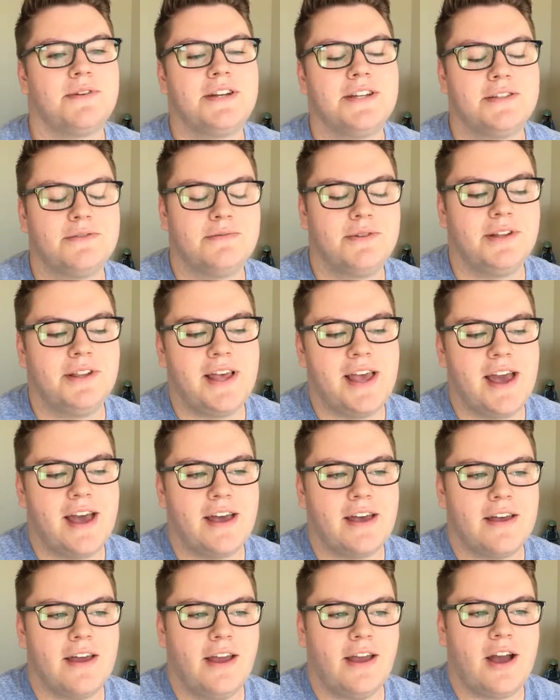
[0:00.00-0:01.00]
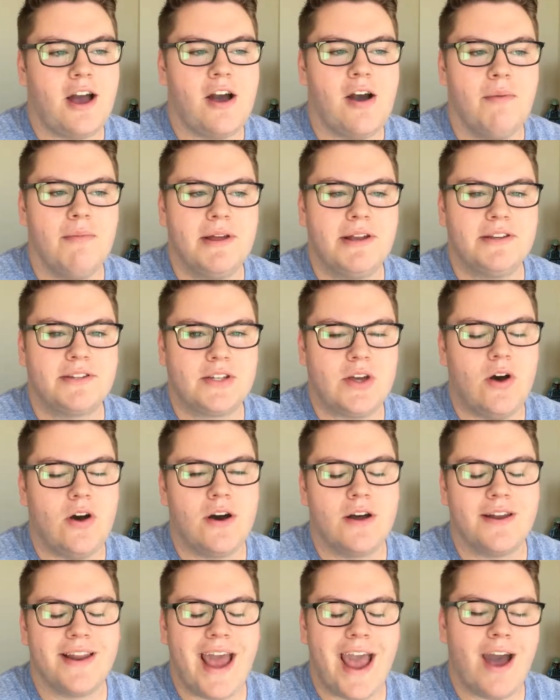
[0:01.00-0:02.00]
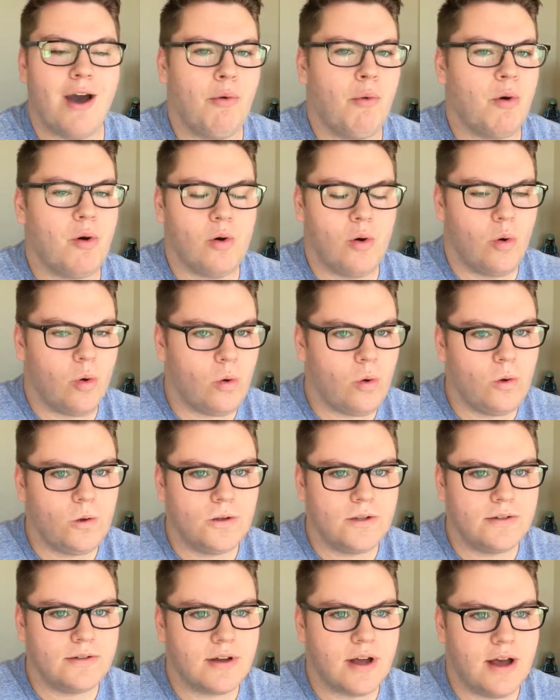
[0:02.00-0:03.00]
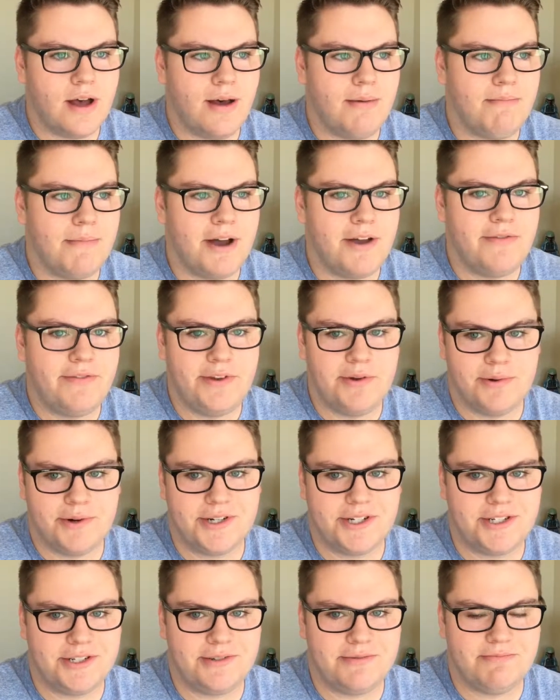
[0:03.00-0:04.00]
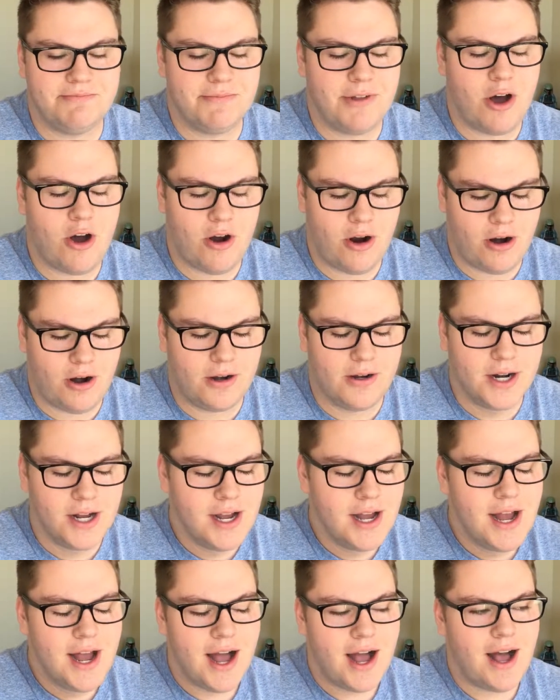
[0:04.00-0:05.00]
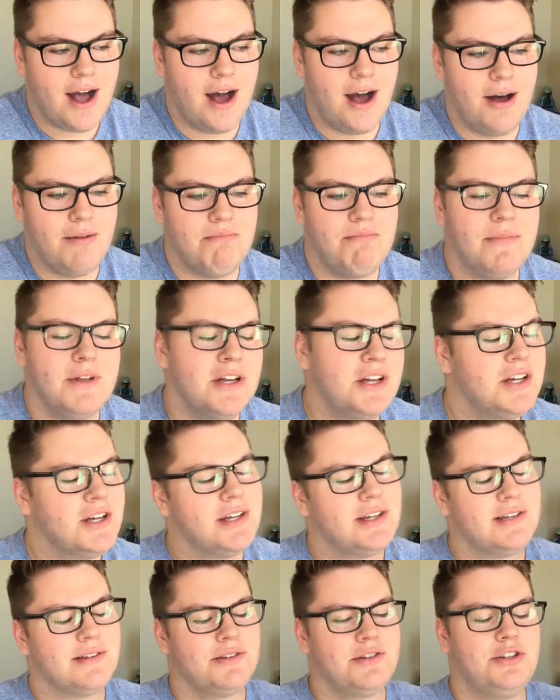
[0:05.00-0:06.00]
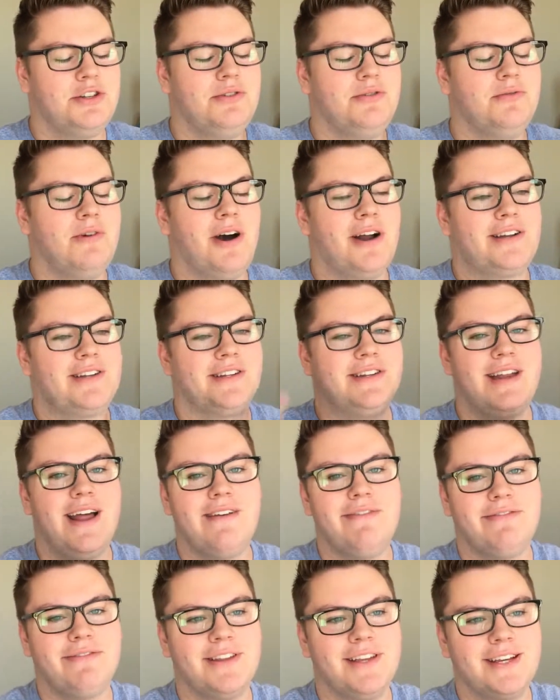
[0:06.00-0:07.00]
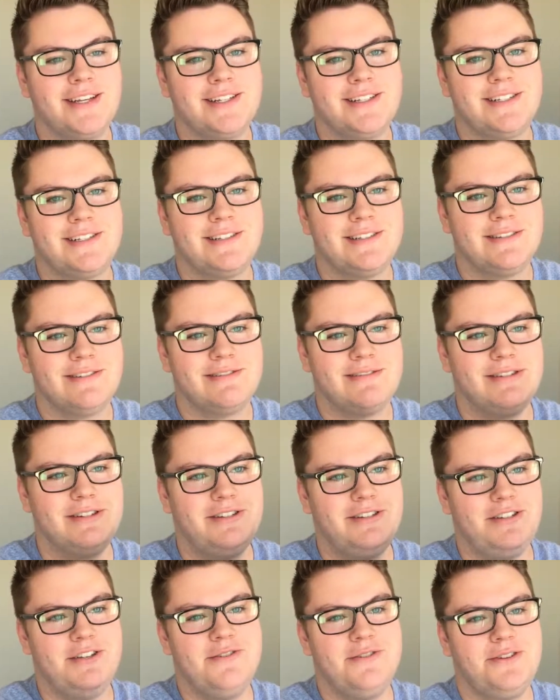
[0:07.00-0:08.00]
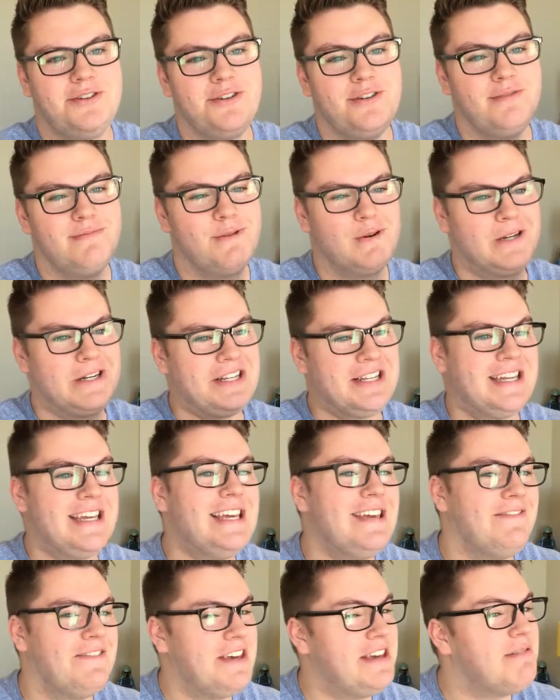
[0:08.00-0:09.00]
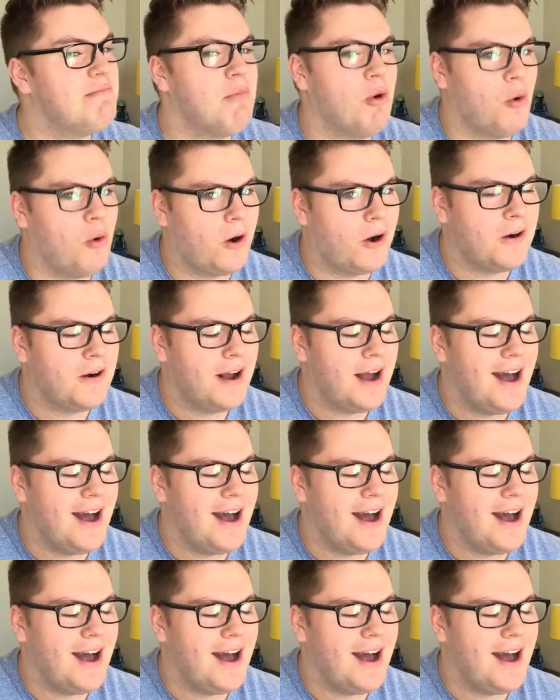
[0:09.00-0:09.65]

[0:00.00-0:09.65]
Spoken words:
one is really a comment on how old my viewers are. Do you watch Netflix, YouTube, or TV more?